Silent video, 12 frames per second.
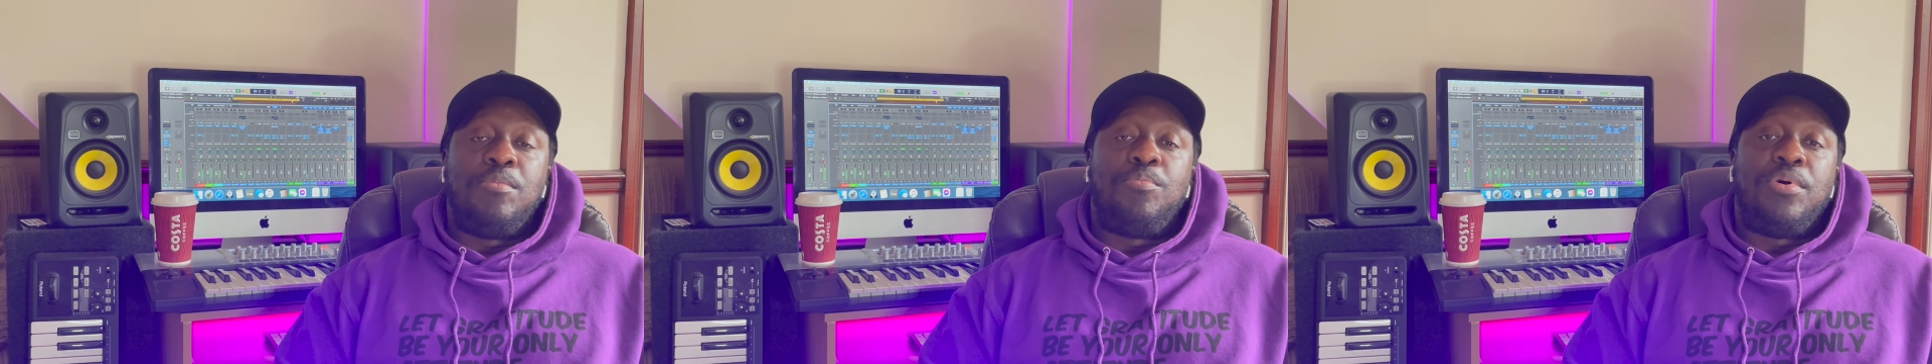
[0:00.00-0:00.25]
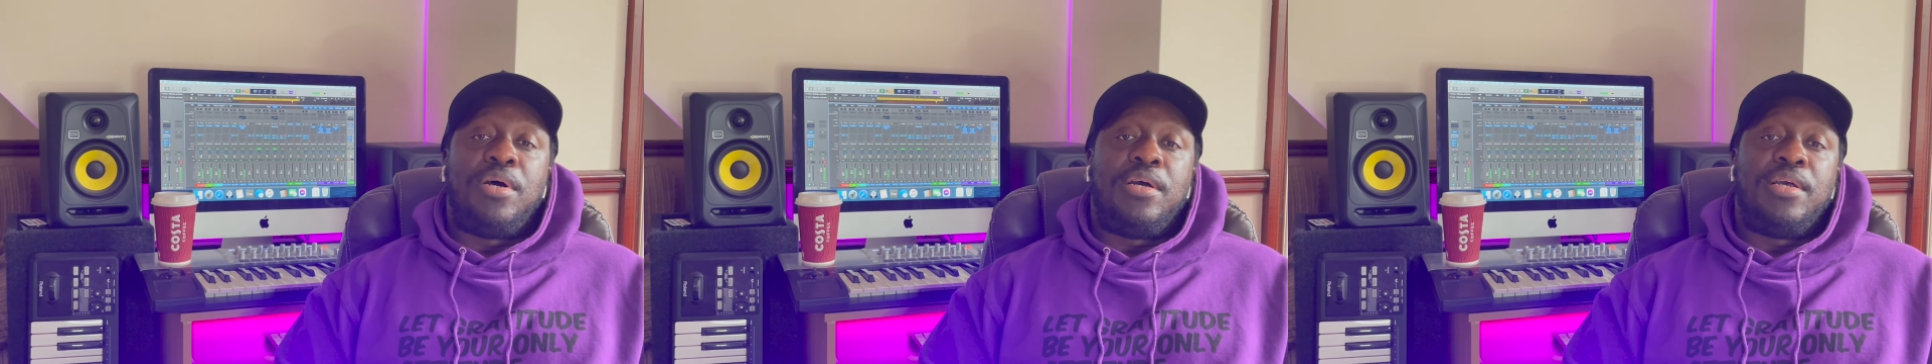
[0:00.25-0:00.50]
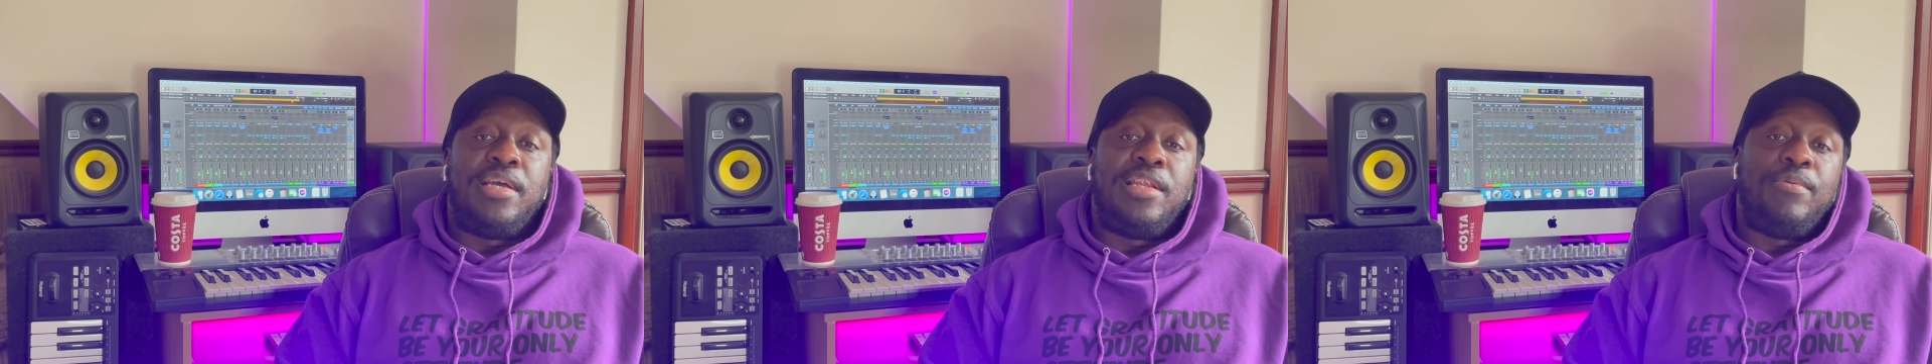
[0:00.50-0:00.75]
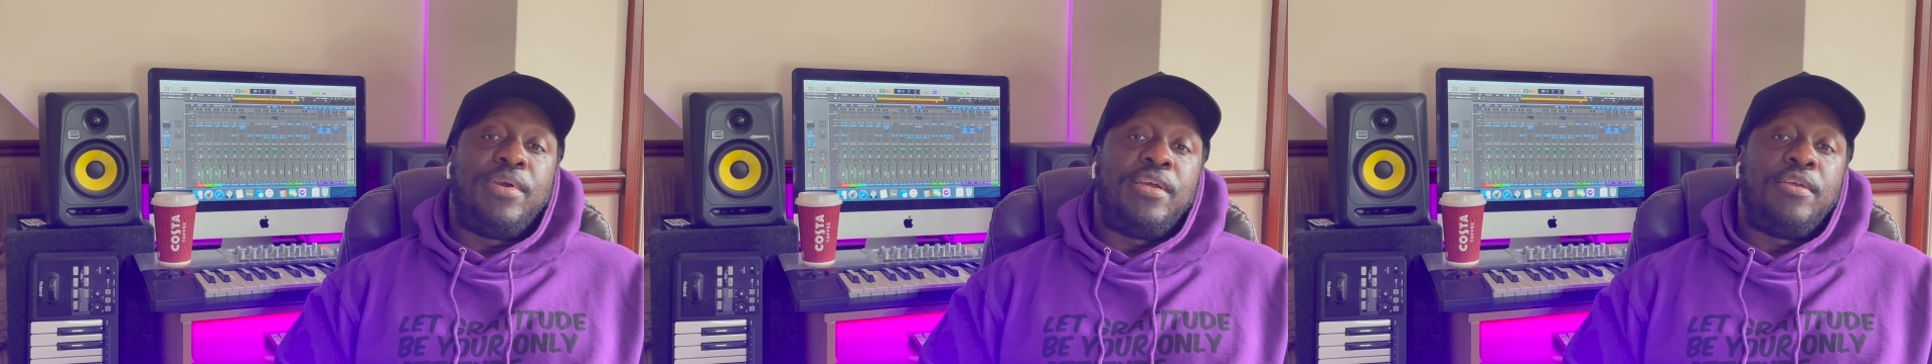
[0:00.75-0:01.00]
But
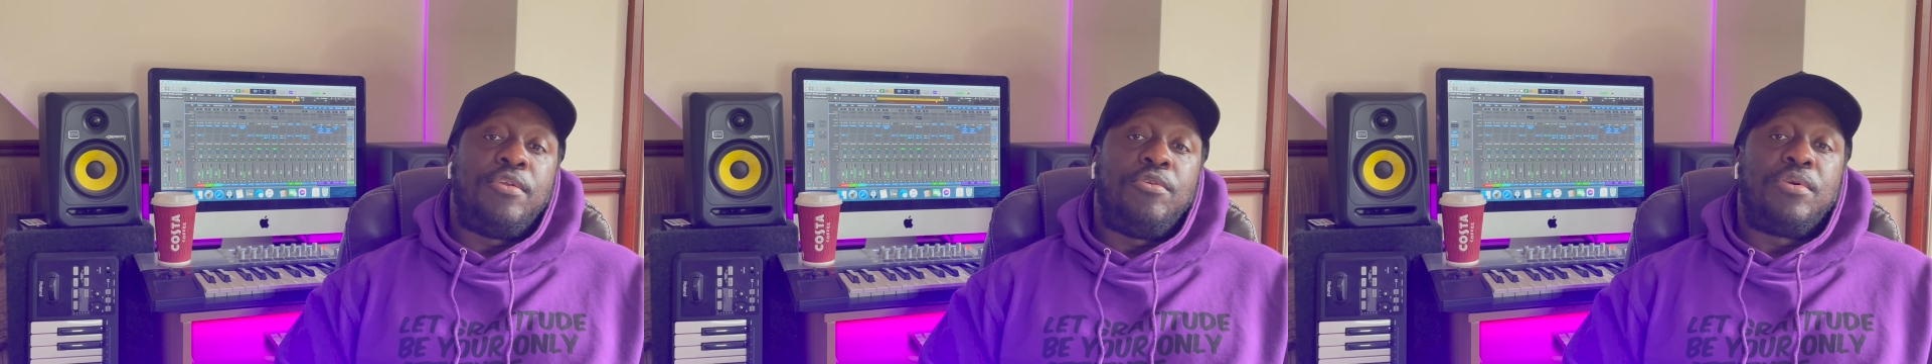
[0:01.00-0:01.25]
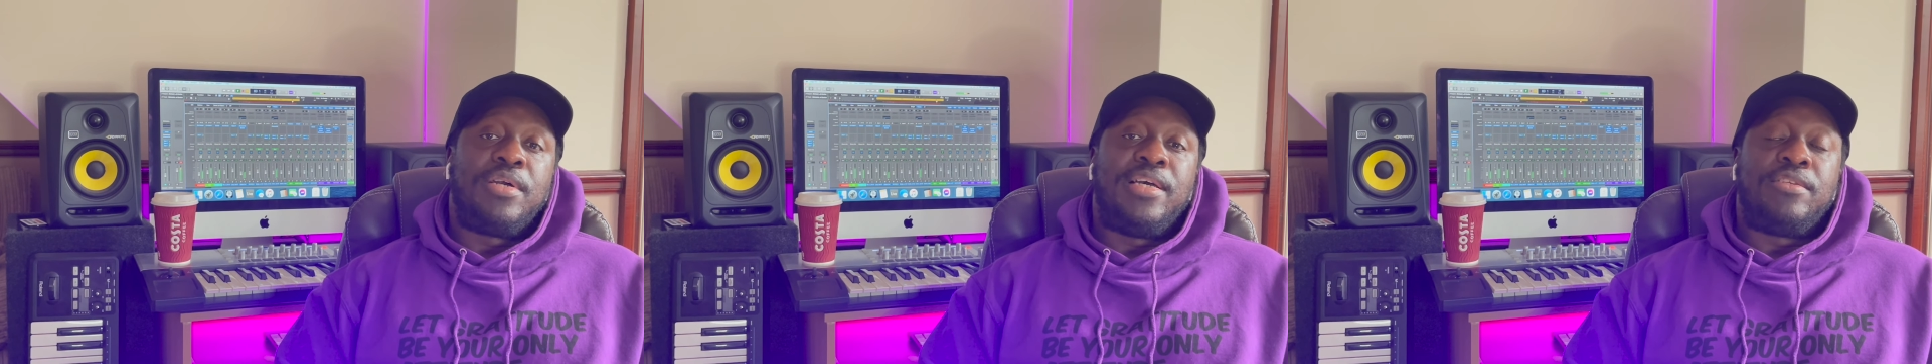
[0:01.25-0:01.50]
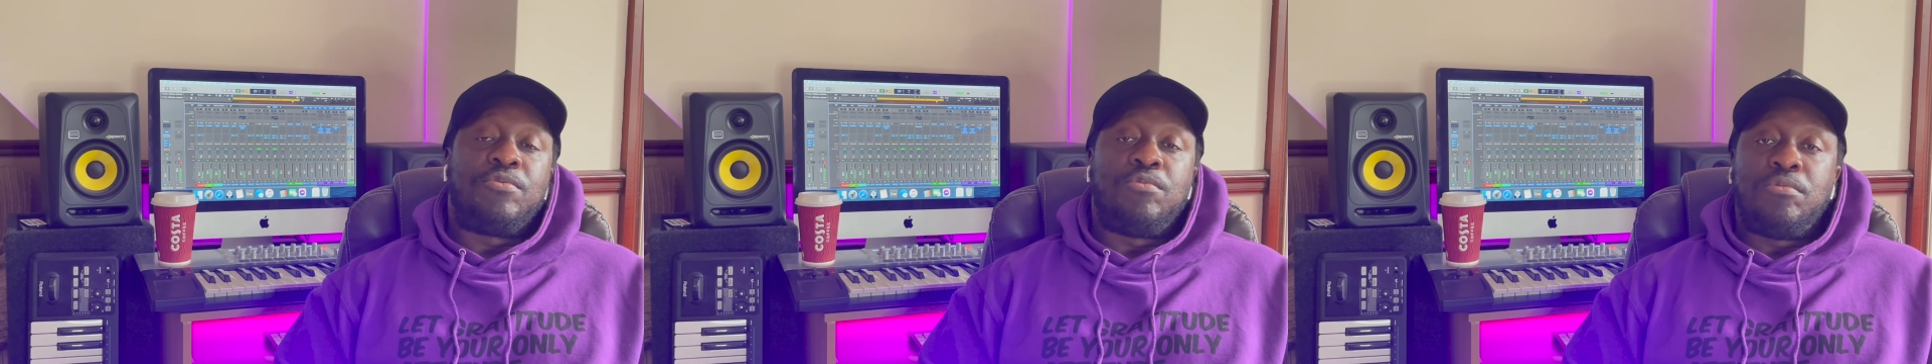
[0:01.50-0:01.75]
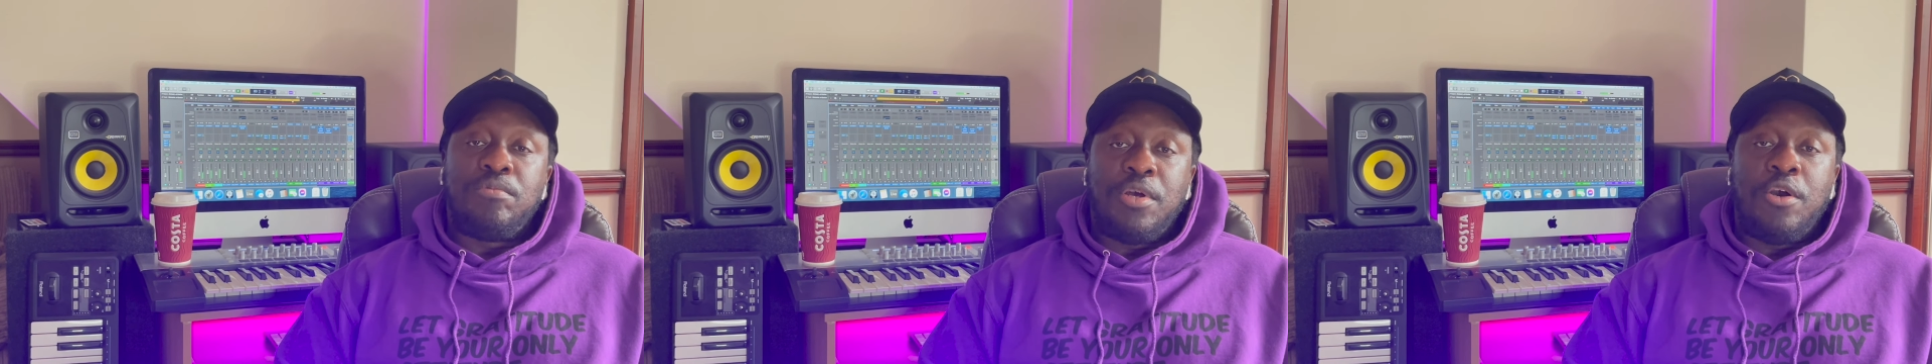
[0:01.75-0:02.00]
anyway, you guys
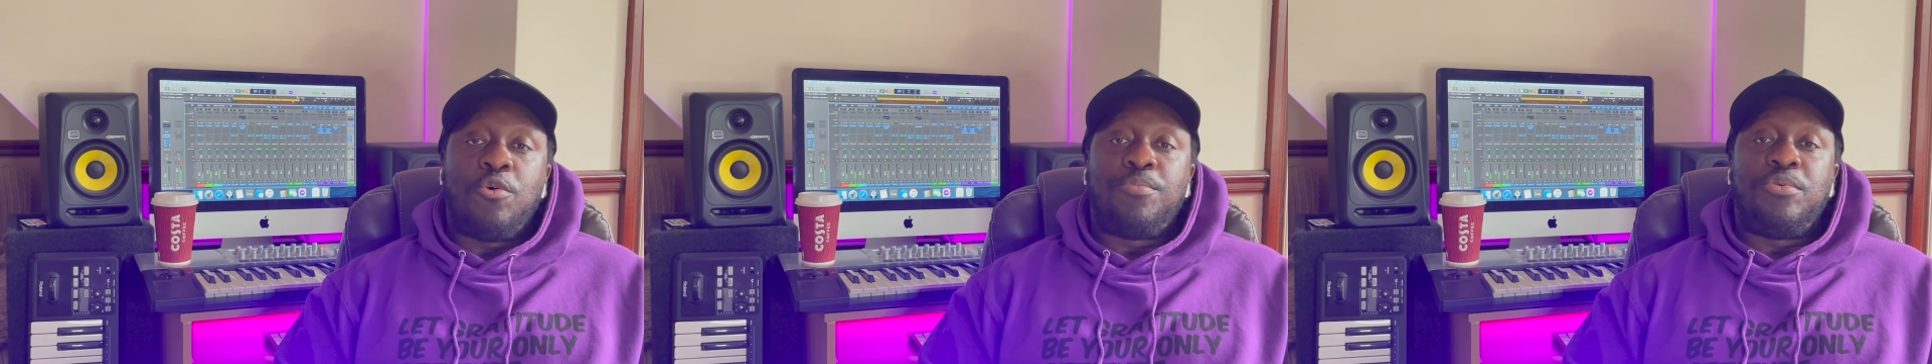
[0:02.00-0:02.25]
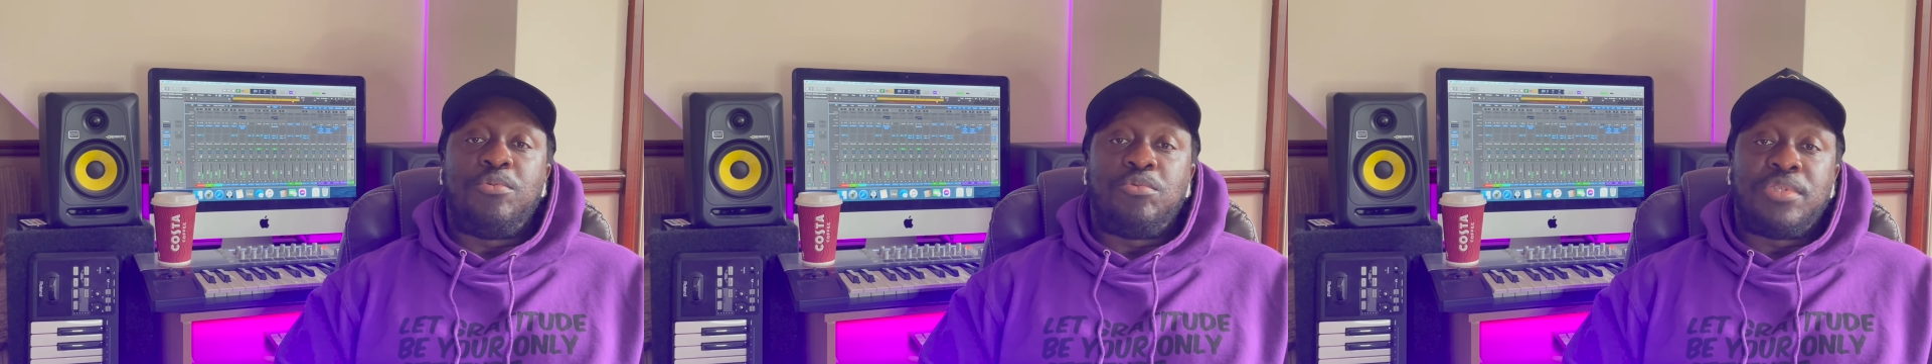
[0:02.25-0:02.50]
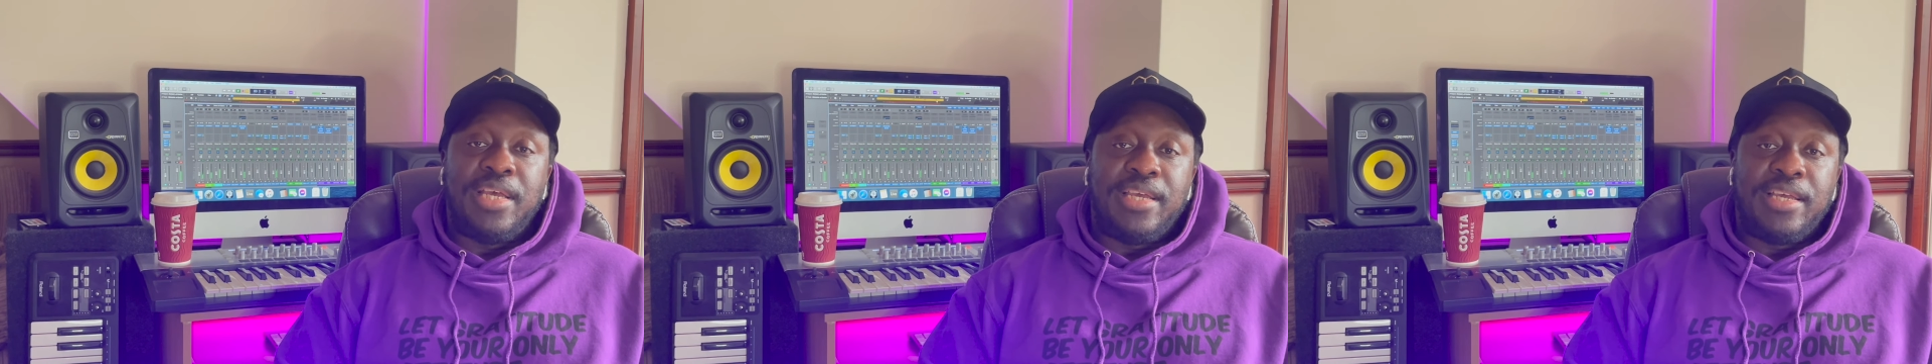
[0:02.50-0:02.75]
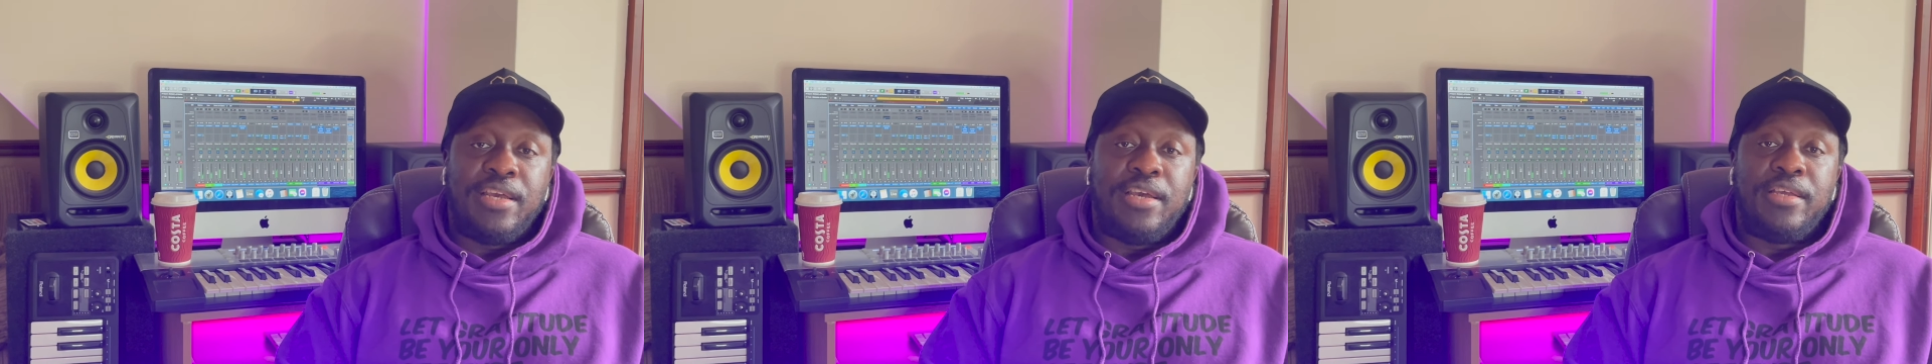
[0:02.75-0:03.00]
all, I hope you will take
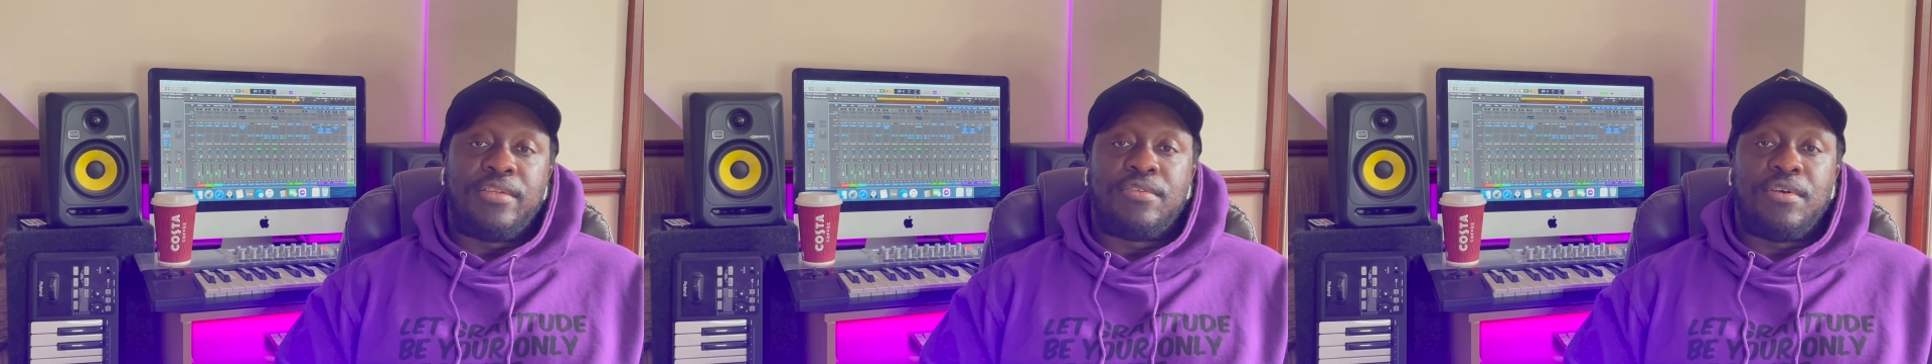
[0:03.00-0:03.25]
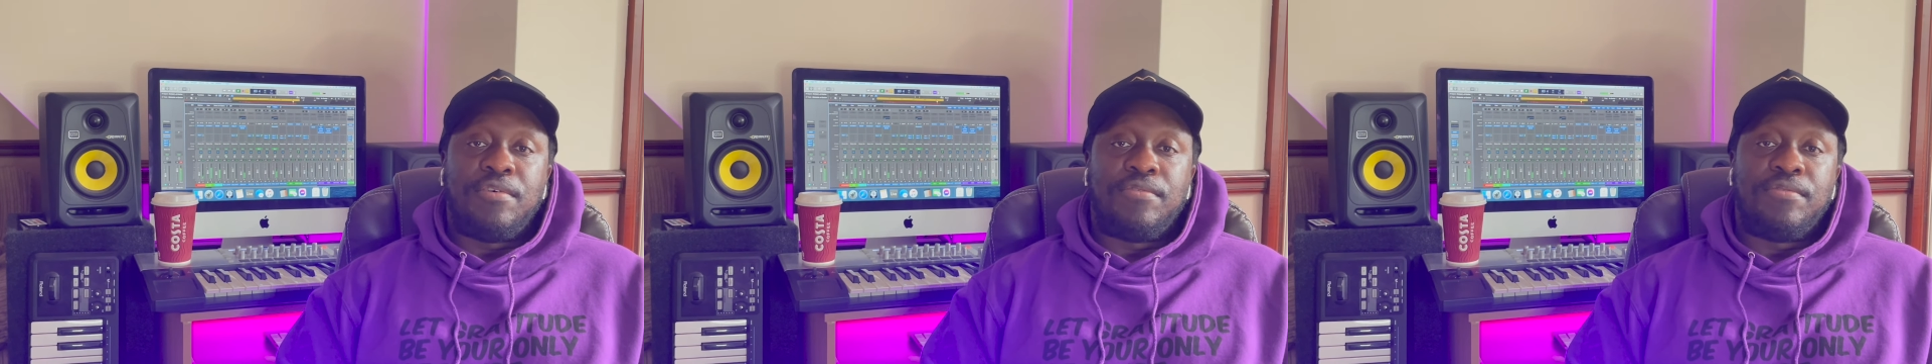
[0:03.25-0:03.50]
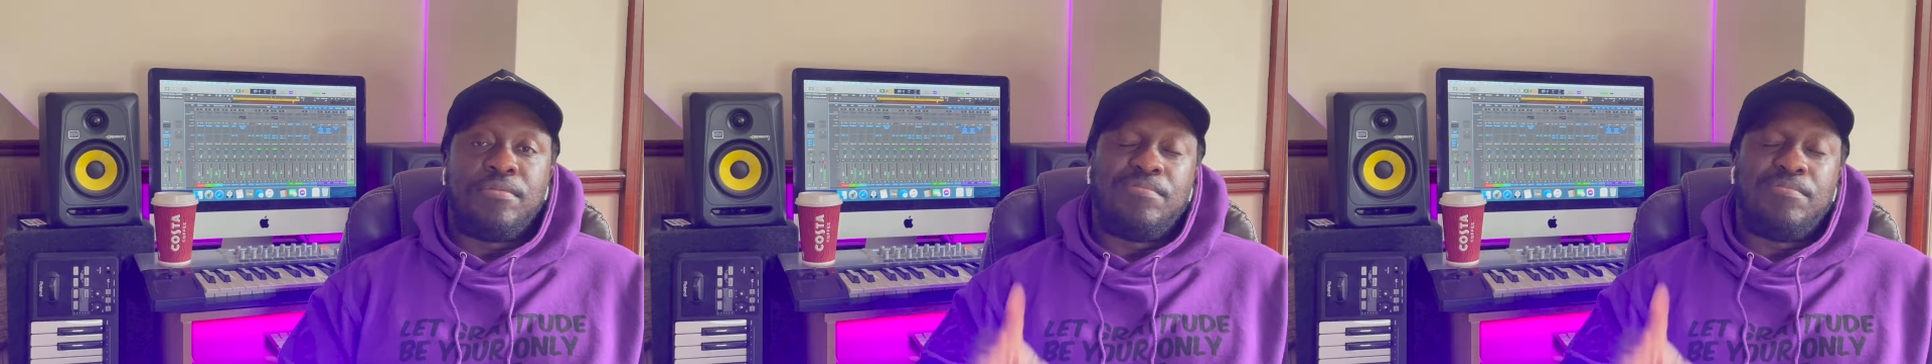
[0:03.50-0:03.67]
care of yourself.